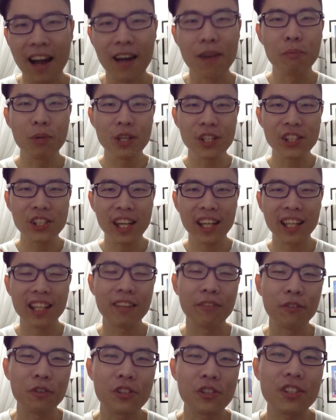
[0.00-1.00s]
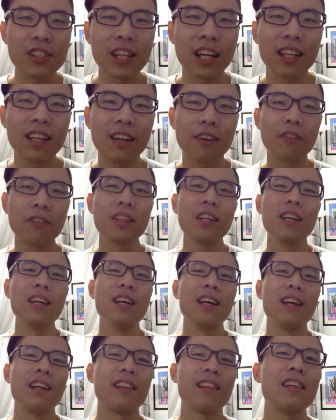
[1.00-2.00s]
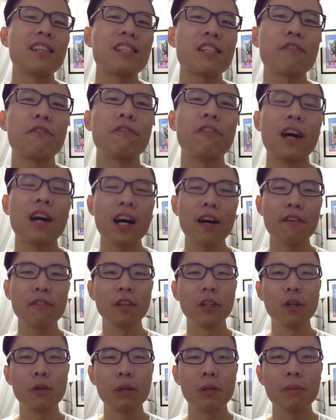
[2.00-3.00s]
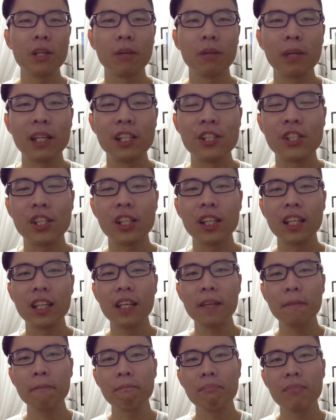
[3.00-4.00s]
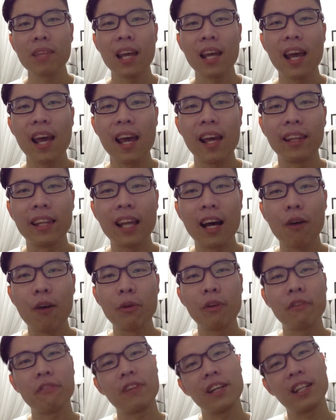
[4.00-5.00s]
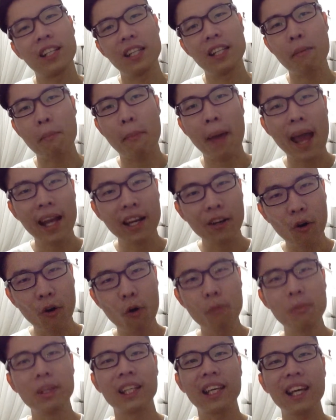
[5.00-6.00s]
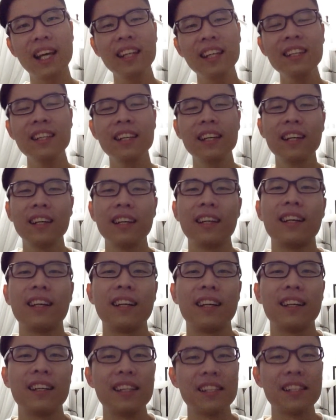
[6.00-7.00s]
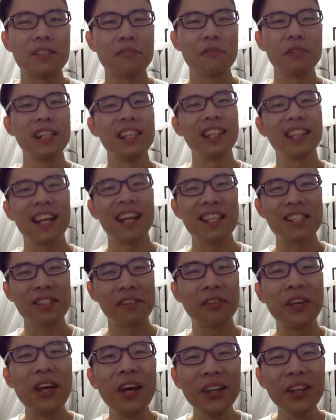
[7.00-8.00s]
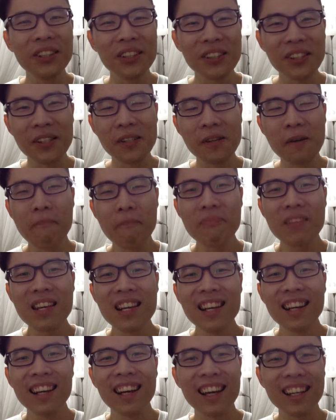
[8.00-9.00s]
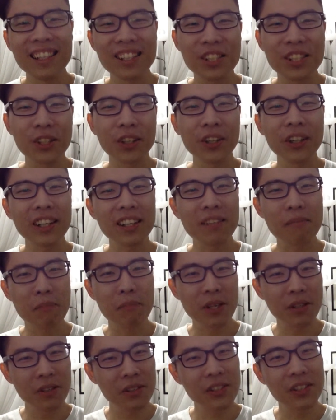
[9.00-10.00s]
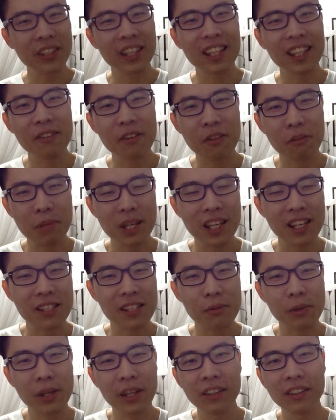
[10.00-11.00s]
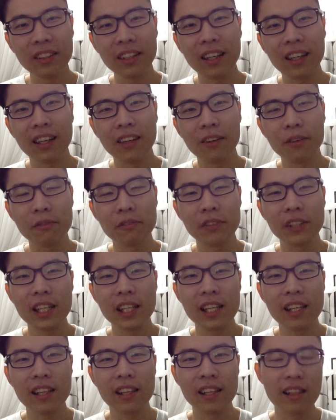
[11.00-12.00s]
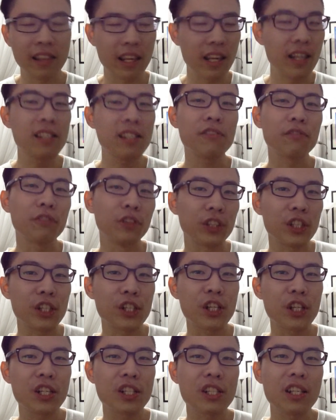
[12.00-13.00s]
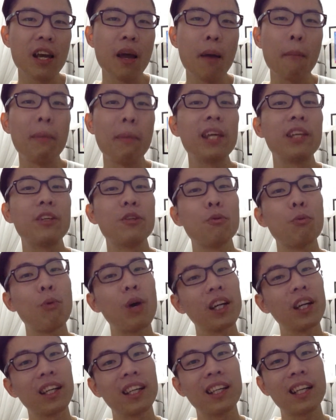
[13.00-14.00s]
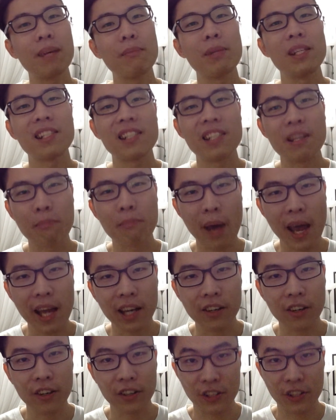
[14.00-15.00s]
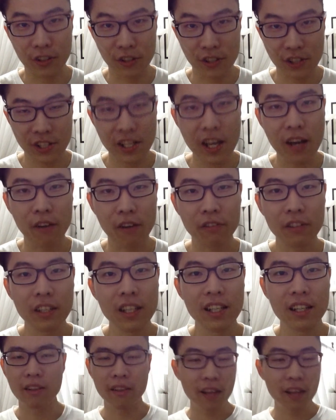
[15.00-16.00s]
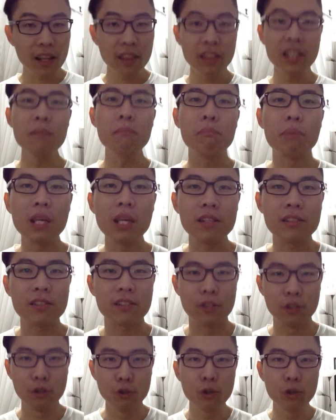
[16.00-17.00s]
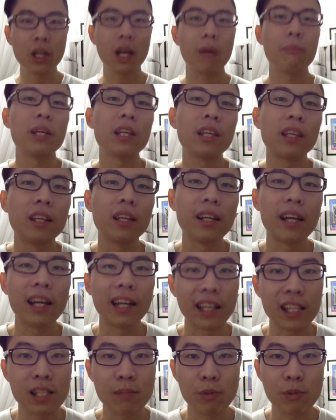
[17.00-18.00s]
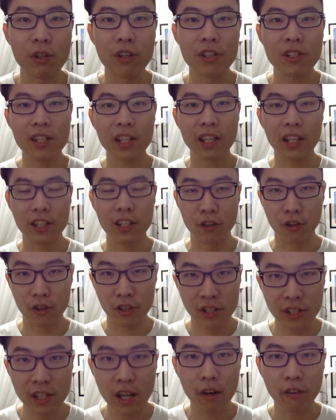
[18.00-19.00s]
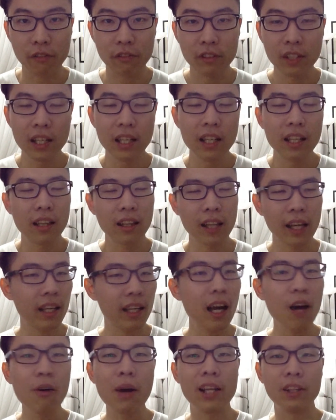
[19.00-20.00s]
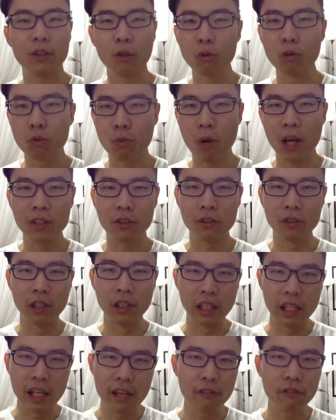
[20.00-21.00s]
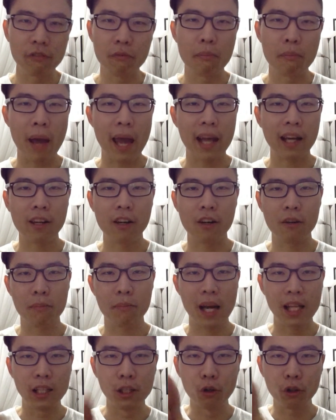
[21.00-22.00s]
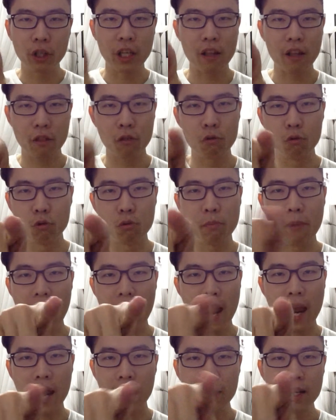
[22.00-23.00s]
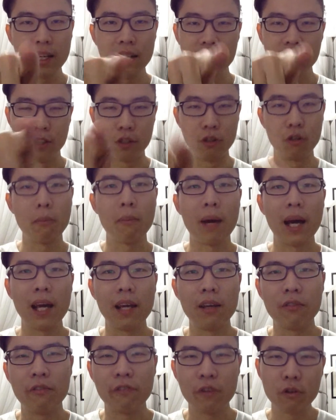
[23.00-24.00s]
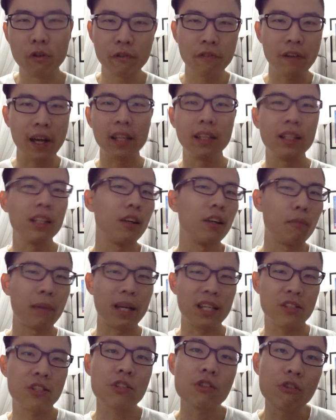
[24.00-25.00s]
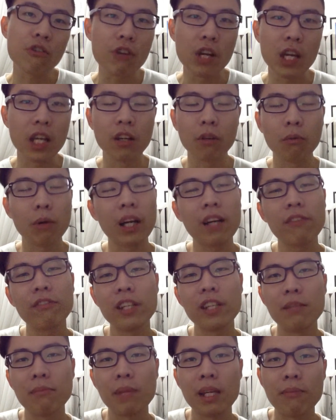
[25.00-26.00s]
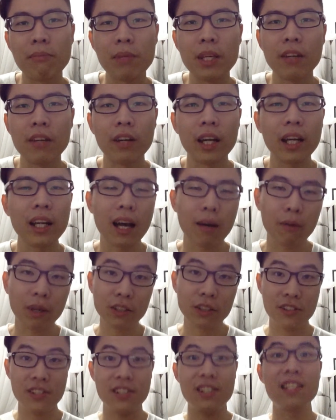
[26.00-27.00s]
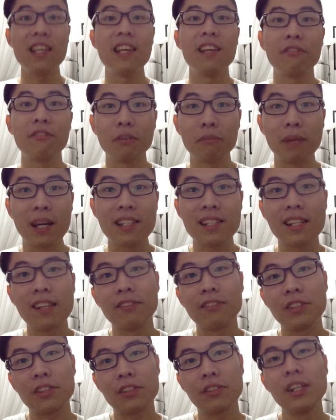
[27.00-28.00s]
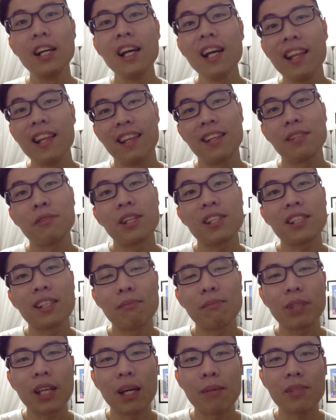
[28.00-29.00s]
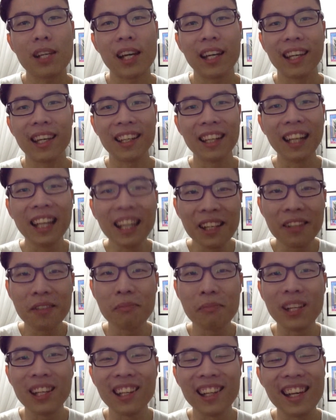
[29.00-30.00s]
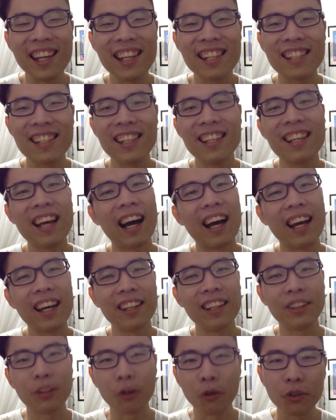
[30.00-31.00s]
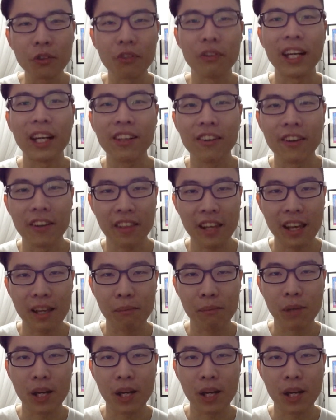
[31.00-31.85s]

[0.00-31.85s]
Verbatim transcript: I appreciate it if you stuck out this far following me on my journey and now we're finally back home again. Uh, it's really nice of you to enjoy the meals together with me as well. Uh, hopefully these footages make you want to come and see Bangkok yourself. Nothing beats you coming here and experiencing it yourself like how I don't want to live Bangkok by looking through my you know my viewfinder or my screen or whatever it may be right I want to see it for myself also that's why sometimes I get a little bit lazy I don't record that